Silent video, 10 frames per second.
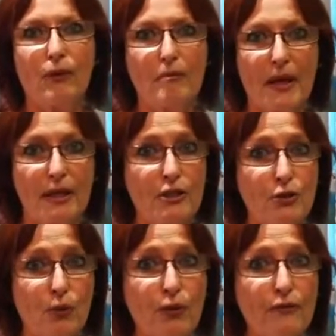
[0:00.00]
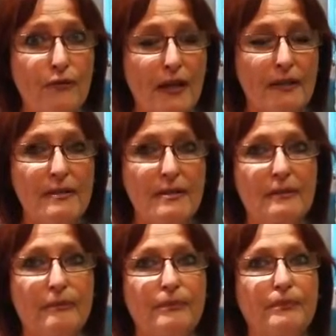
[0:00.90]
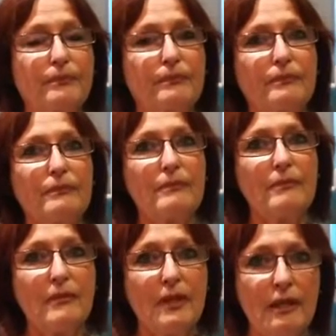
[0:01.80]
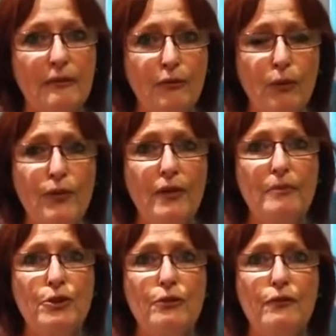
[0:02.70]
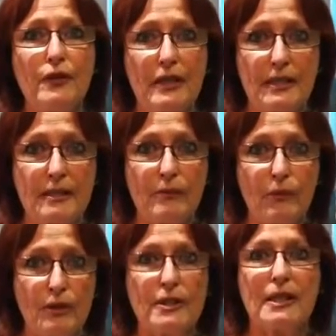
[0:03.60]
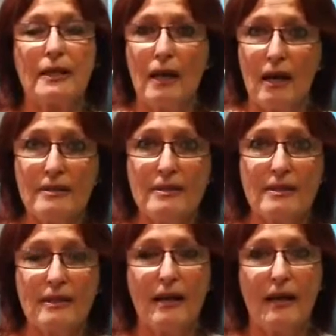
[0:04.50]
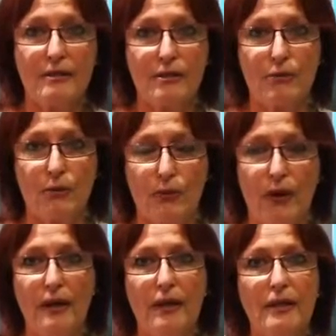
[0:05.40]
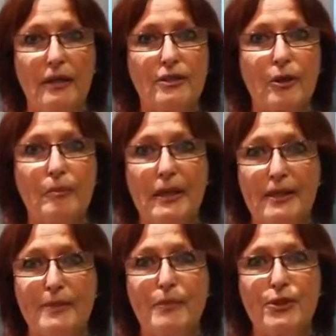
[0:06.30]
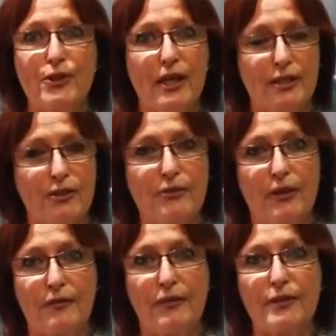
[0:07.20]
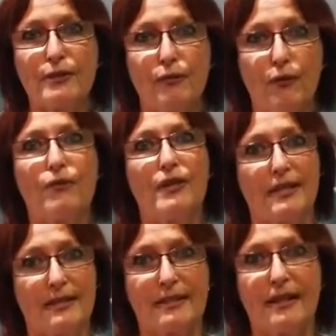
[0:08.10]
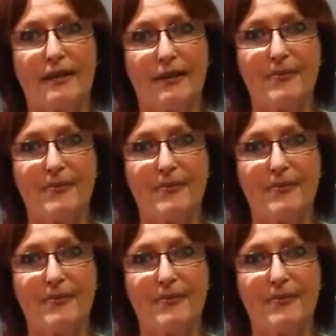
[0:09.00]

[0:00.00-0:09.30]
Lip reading: will manage all the funds and forward them to Vanessa Wood's account at Aurora. So please put you as your reference for Vanessa.